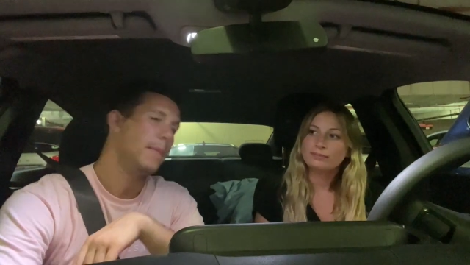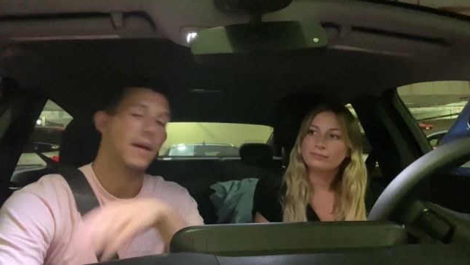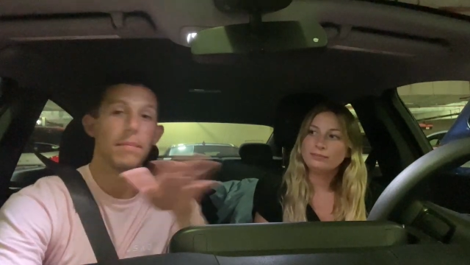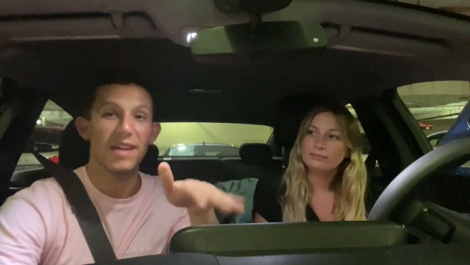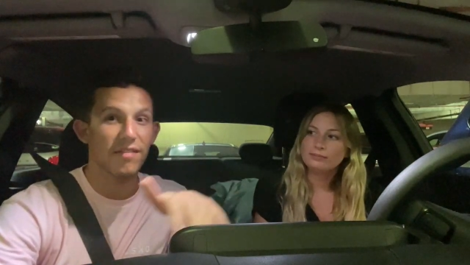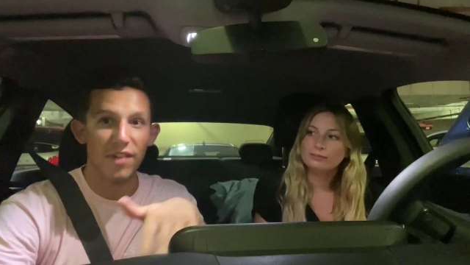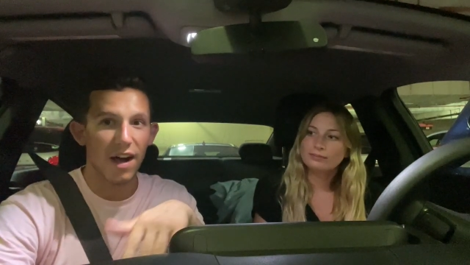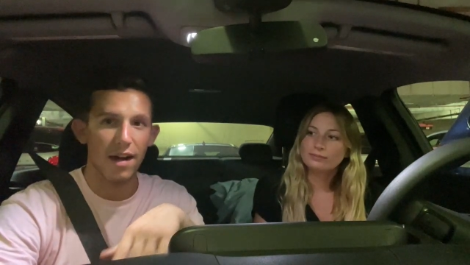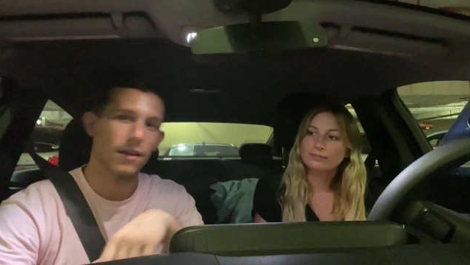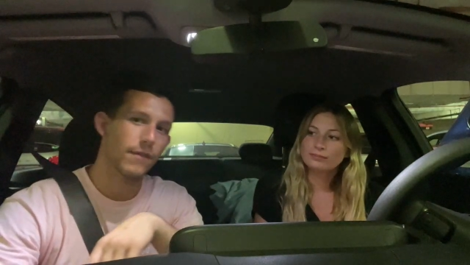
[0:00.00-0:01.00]
Speaker 1: Make a mini
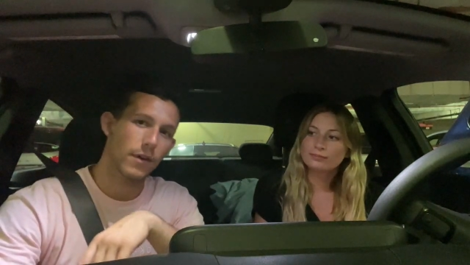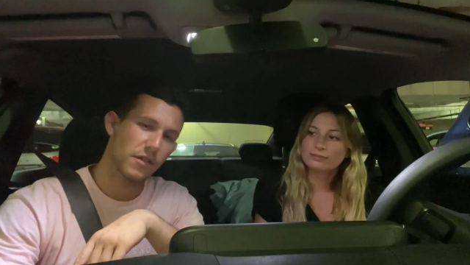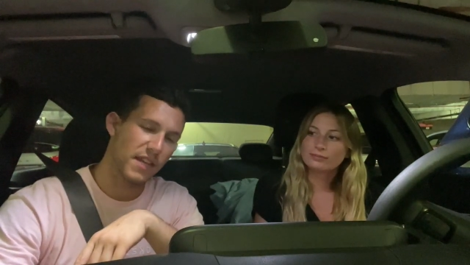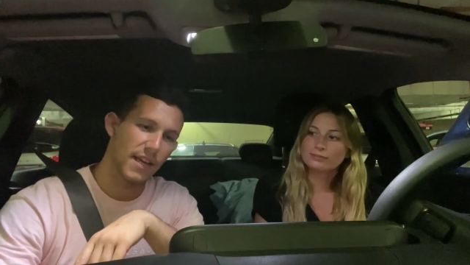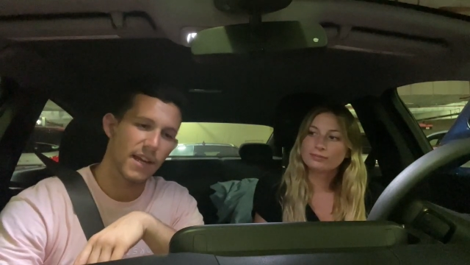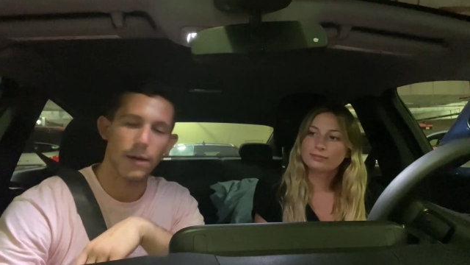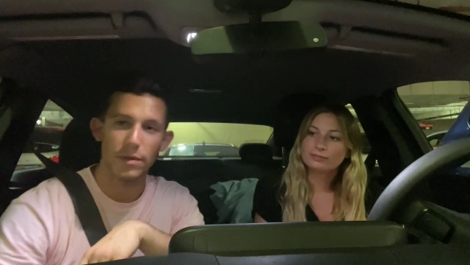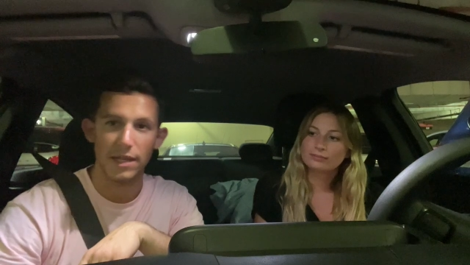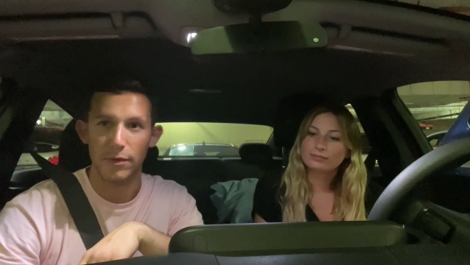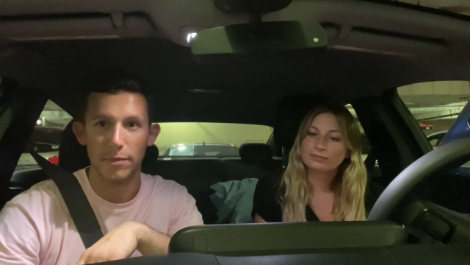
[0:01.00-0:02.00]
vlog of our stay here. We're
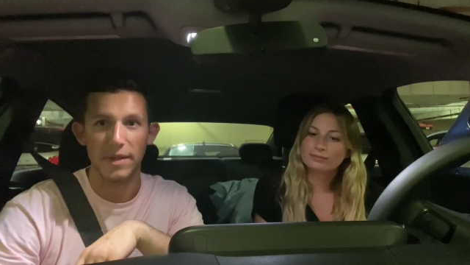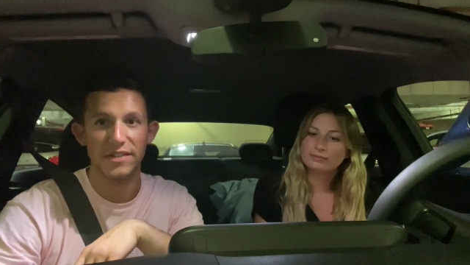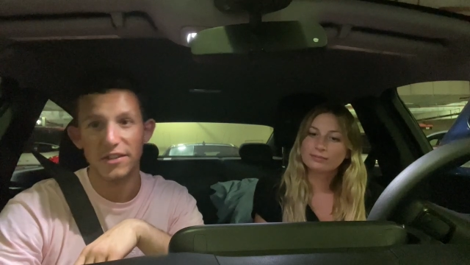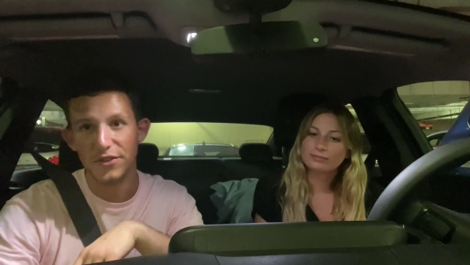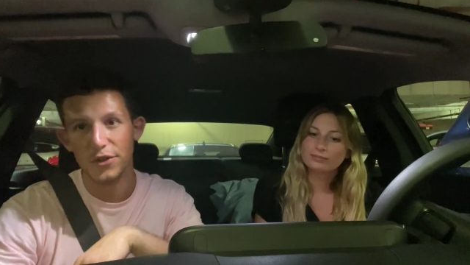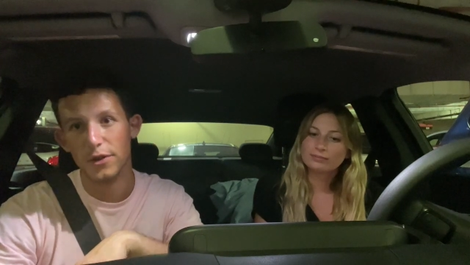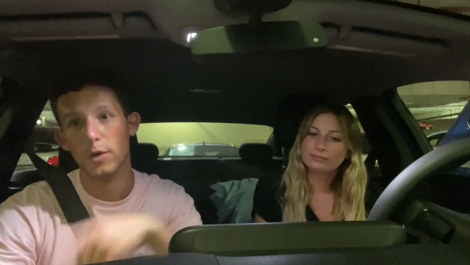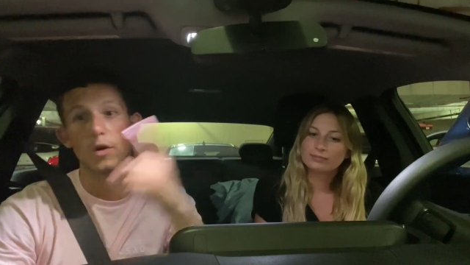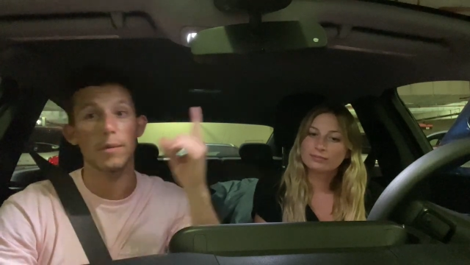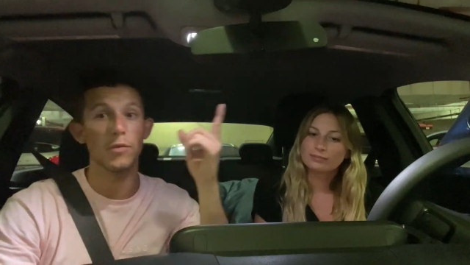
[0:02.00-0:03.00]
staying with my sister. Then
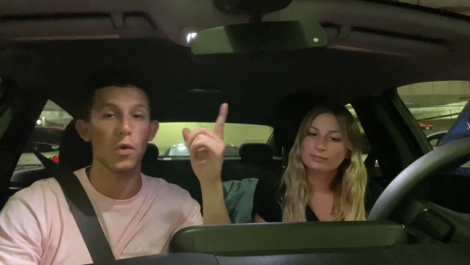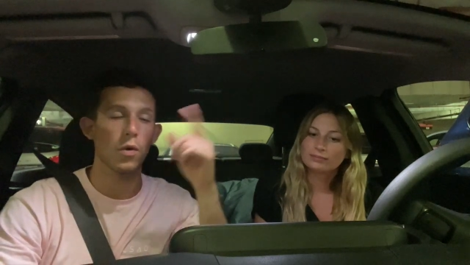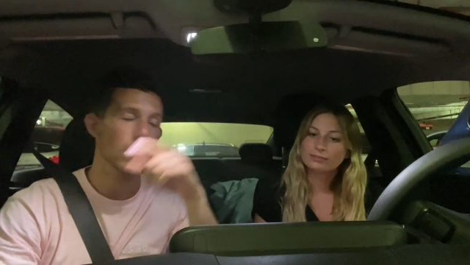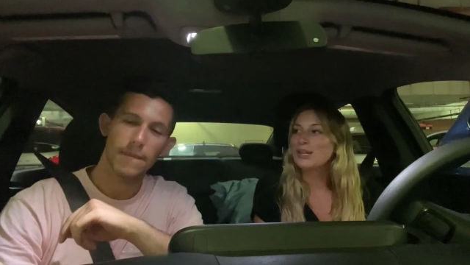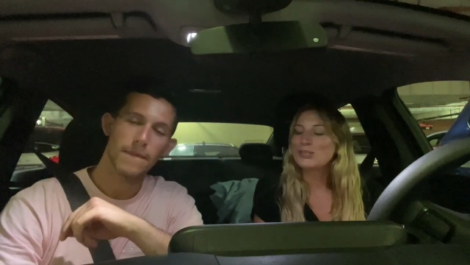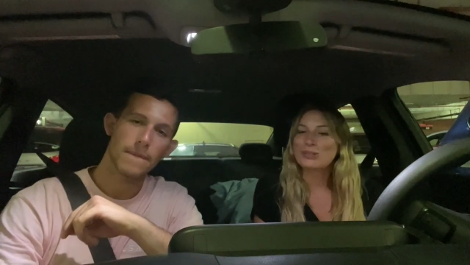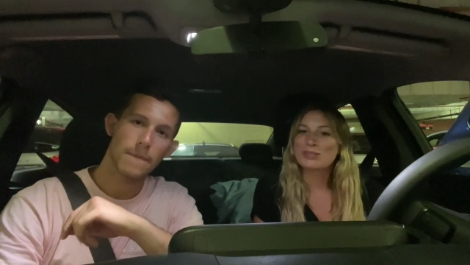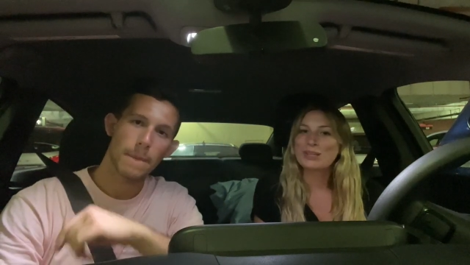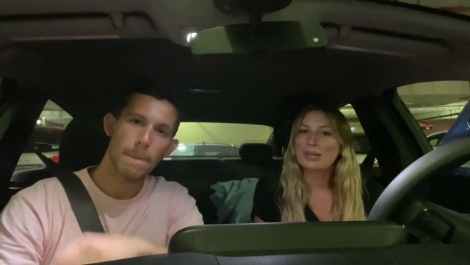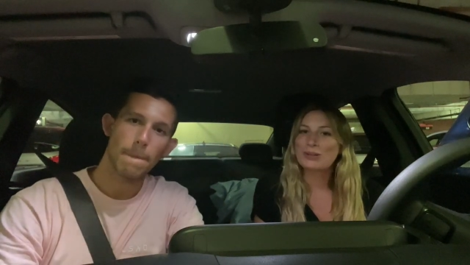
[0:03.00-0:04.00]
going up north.
Speaker 2: Turks
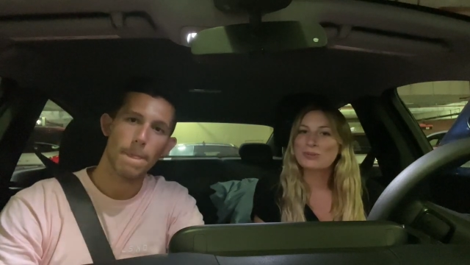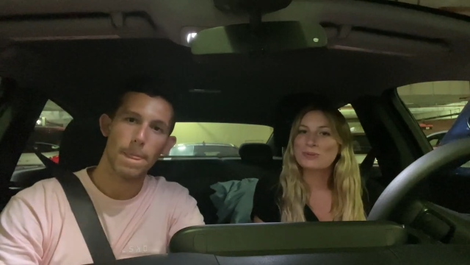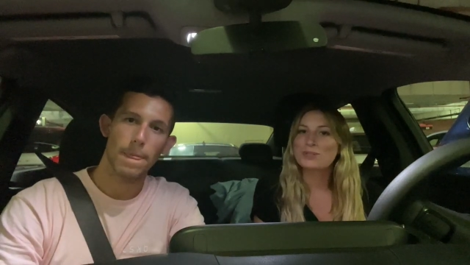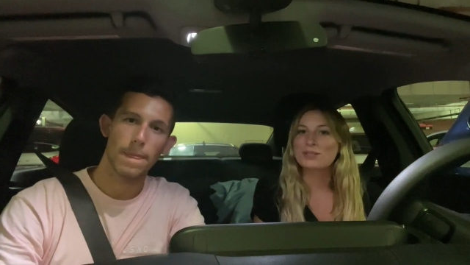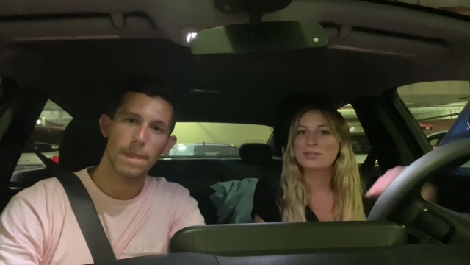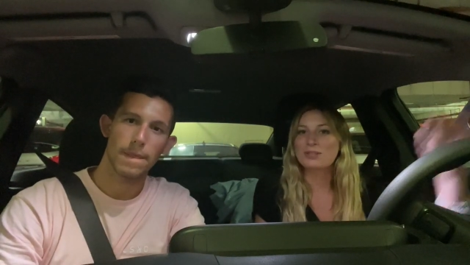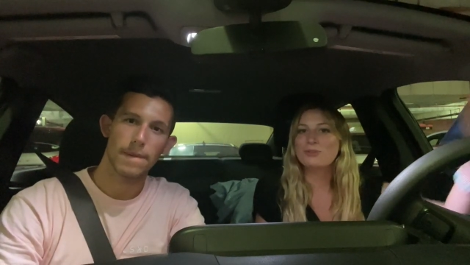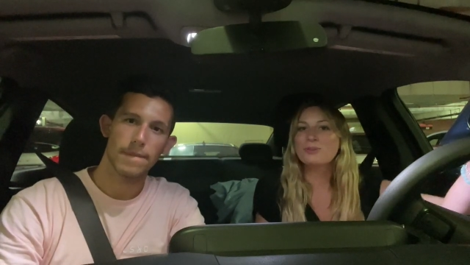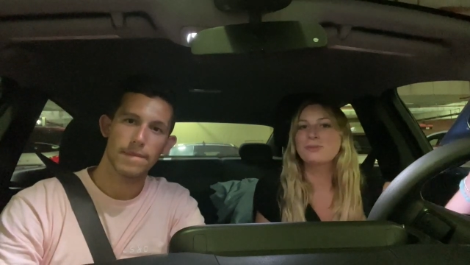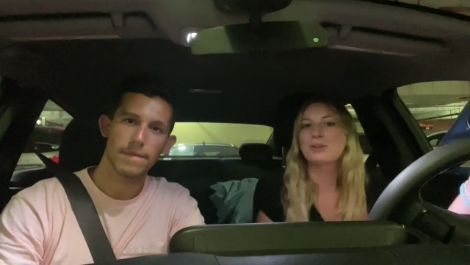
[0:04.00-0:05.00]
and Caicos was
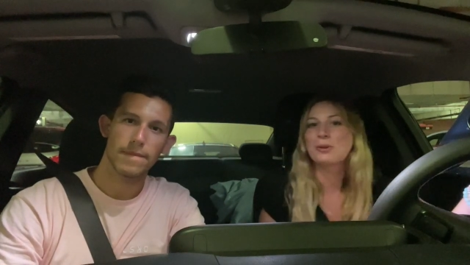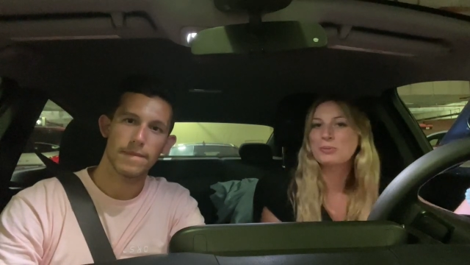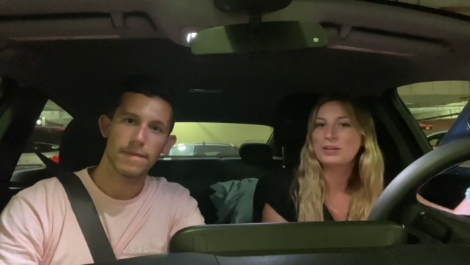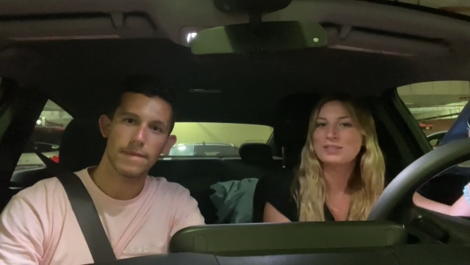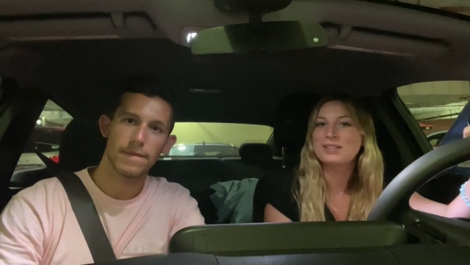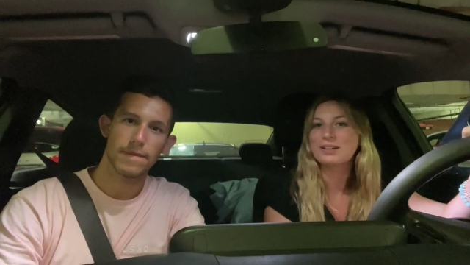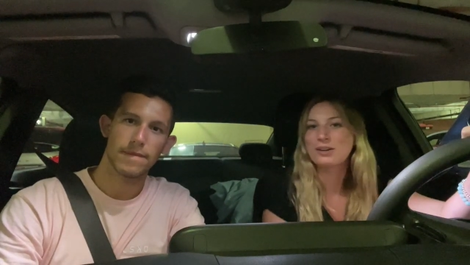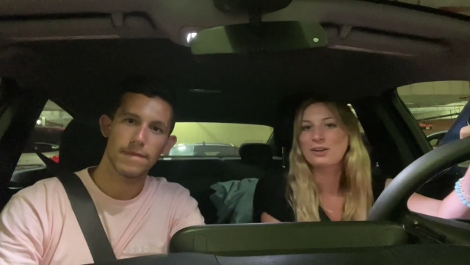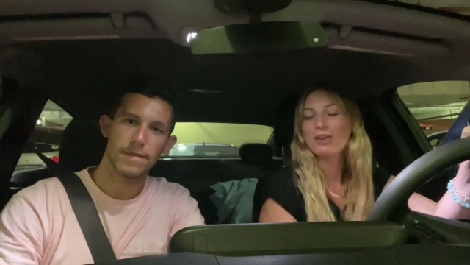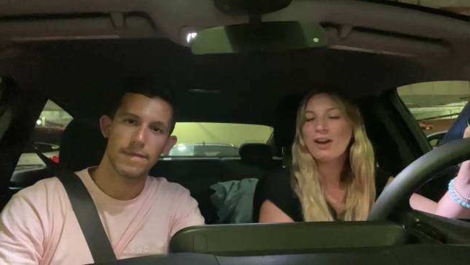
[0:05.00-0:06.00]
successful. I really hope you guys like our
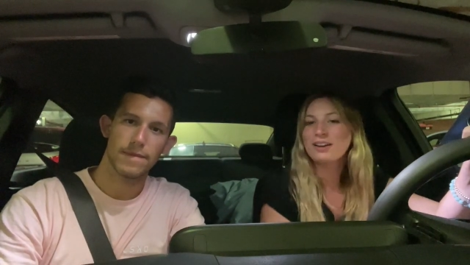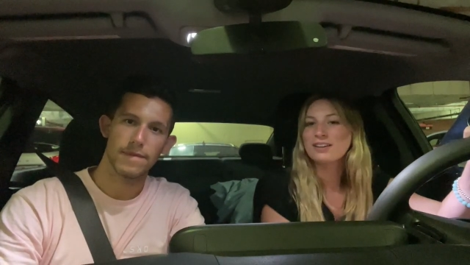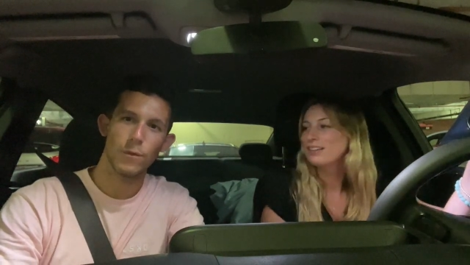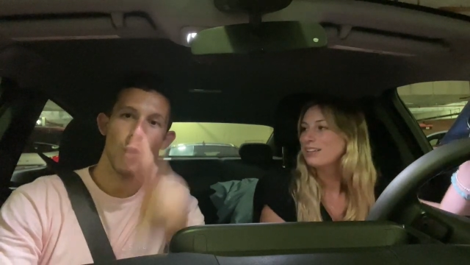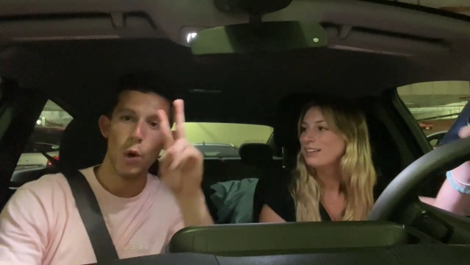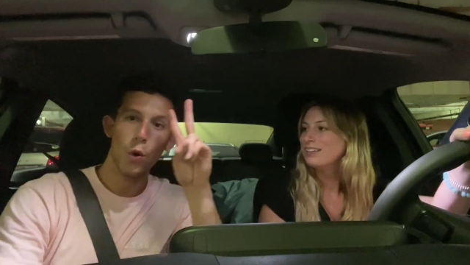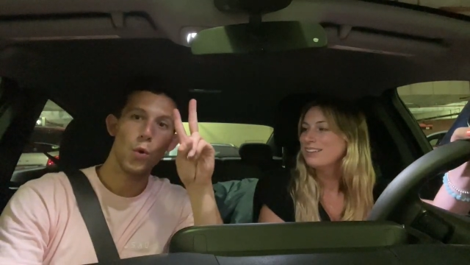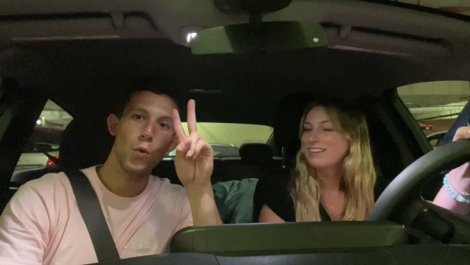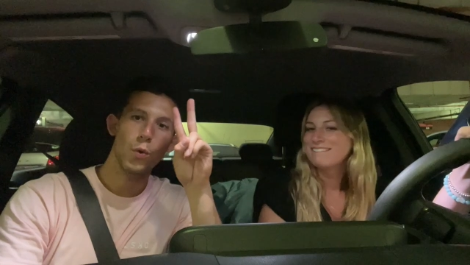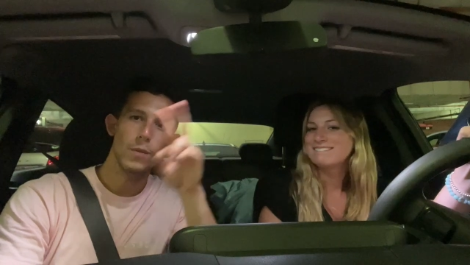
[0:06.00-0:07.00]
vlog. Woo!